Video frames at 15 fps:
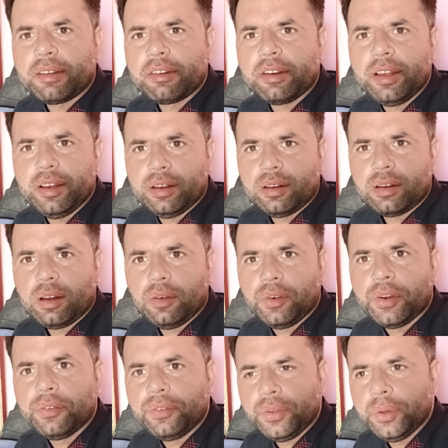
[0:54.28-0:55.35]
clear
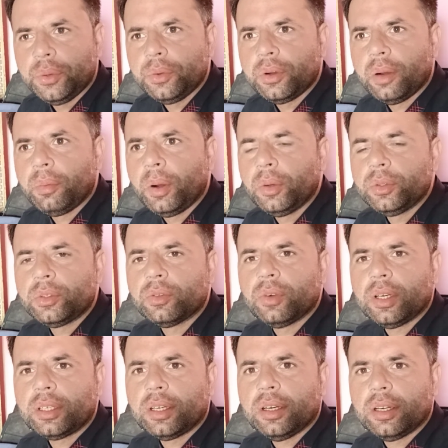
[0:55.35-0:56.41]
our view about
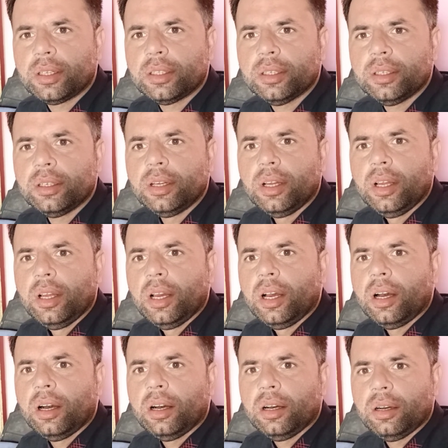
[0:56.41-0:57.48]
what are the
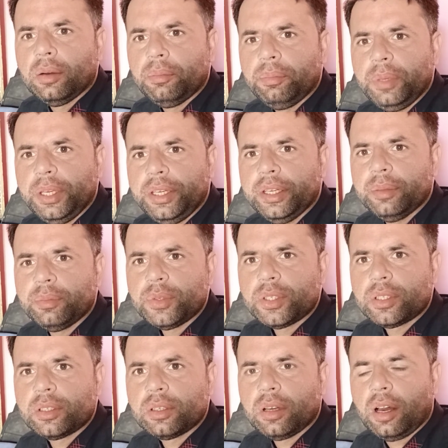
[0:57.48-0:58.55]

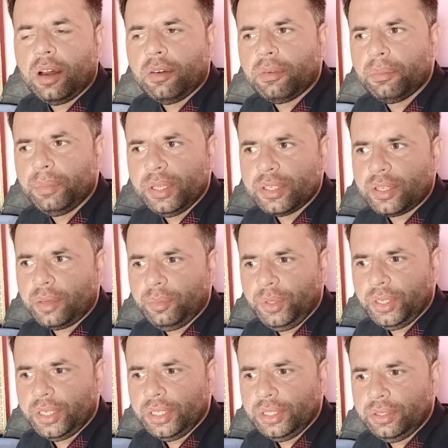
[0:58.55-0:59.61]
mediums of
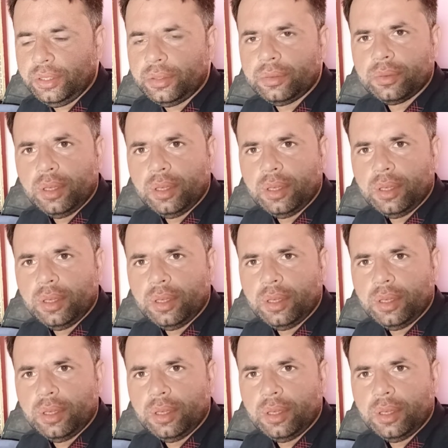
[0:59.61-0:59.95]
miscommunication.